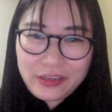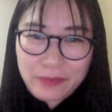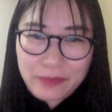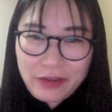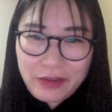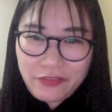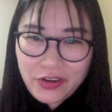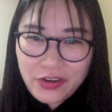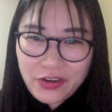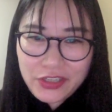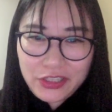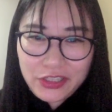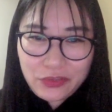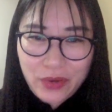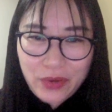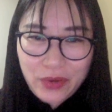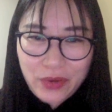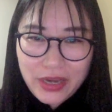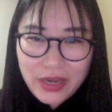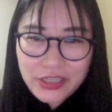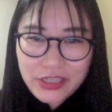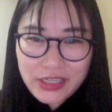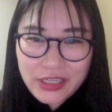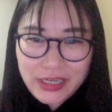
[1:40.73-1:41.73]
my first
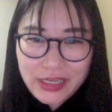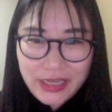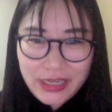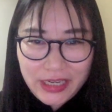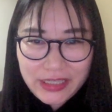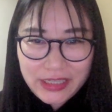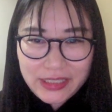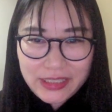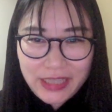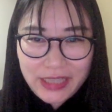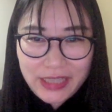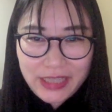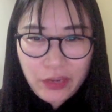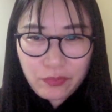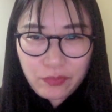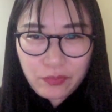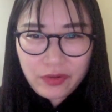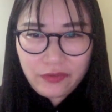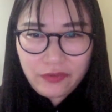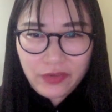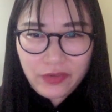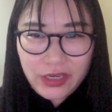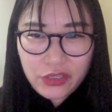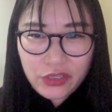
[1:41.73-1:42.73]
question is, can you
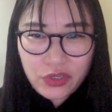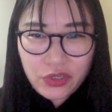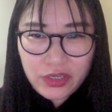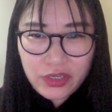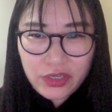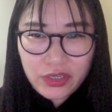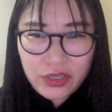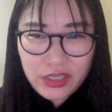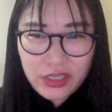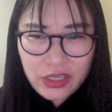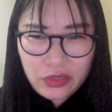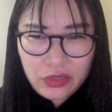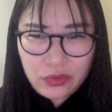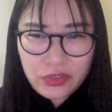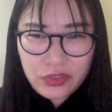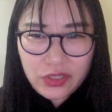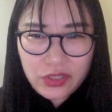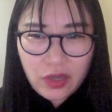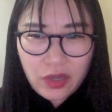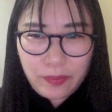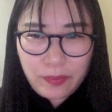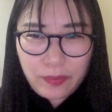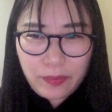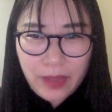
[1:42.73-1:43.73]
briefly
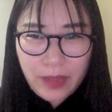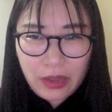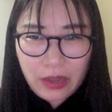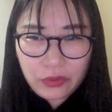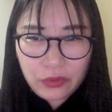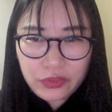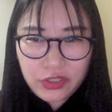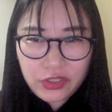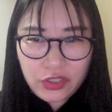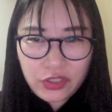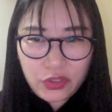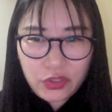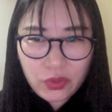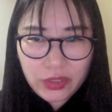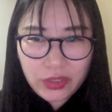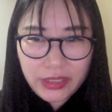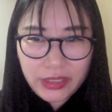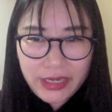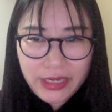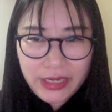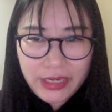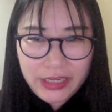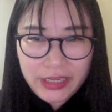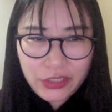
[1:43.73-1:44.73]
introduce about
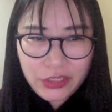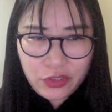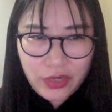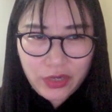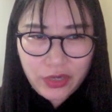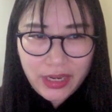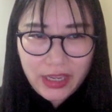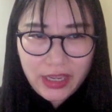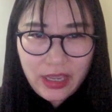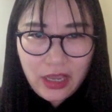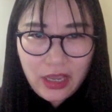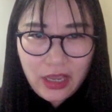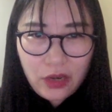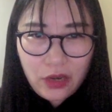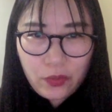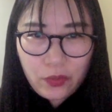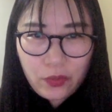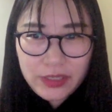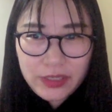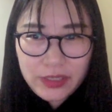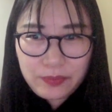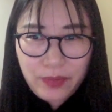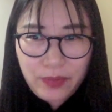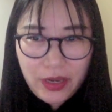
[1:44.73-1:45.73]
your history
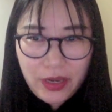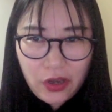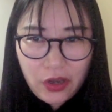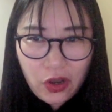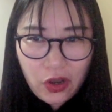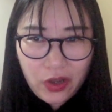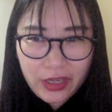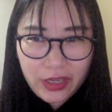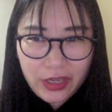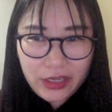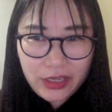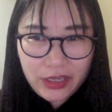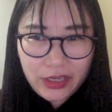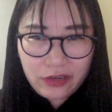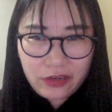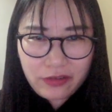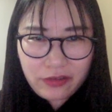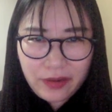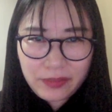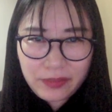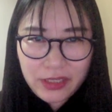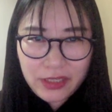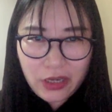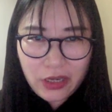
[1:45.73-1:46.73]
with Bitcoin
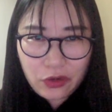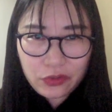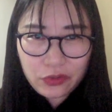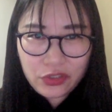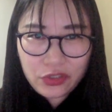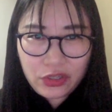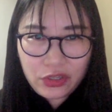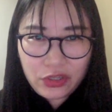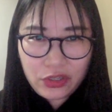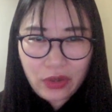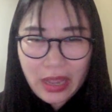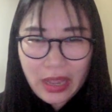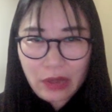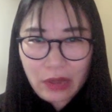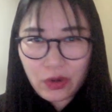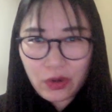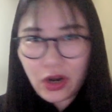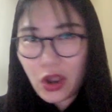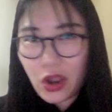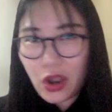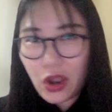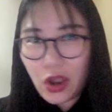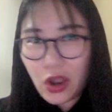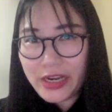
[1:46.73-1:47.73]
crypto to
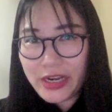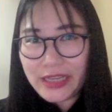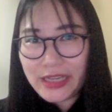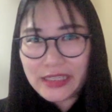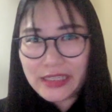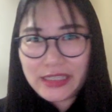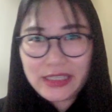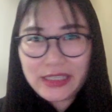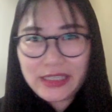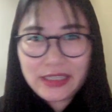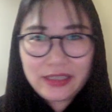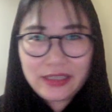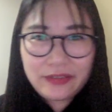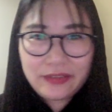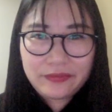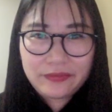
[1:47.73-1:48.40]
our audience?